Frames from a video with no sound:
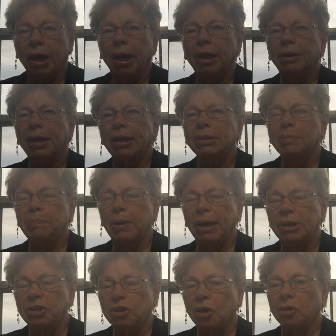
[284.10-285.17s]
and that's
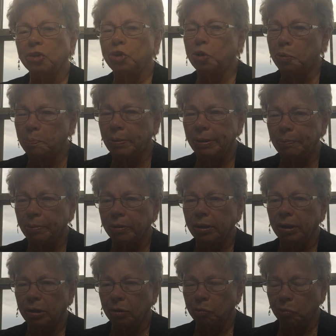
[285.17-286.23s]
based on 2 people
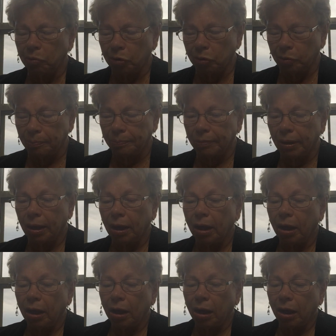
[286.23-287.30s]
in the room.
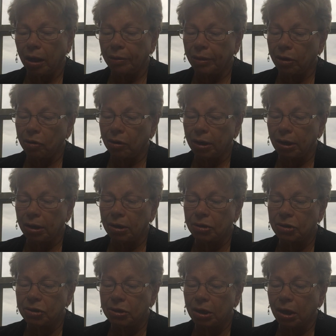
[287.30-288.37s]
There
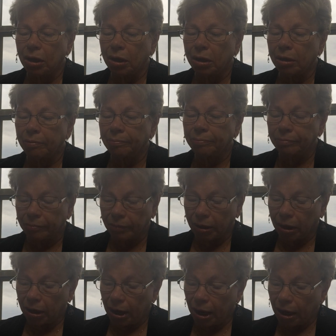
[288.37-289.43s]
is an
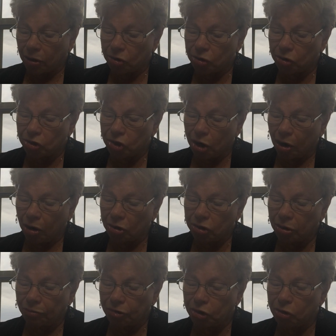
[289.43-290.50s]
extra charge
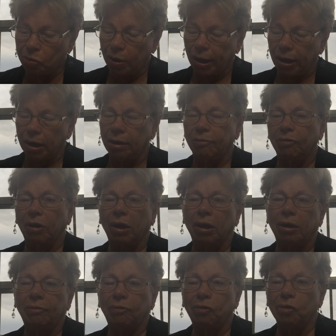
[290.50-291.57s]
of
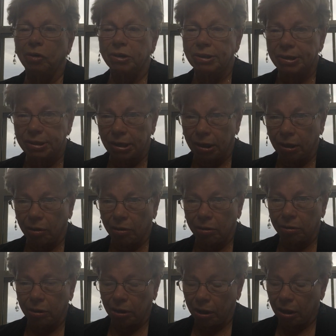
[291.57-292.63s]
$2.85 for a
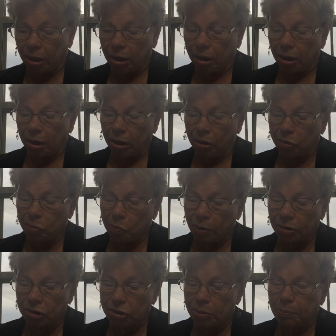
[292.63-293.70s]
single who
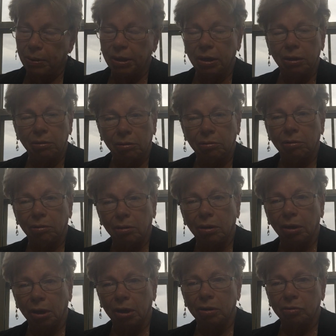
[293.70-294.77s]
wants to be
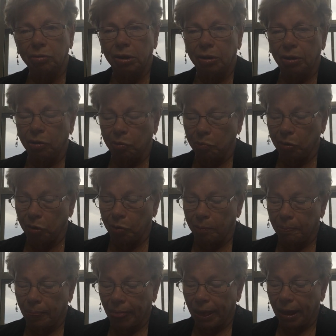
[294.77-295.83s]
alone in their room.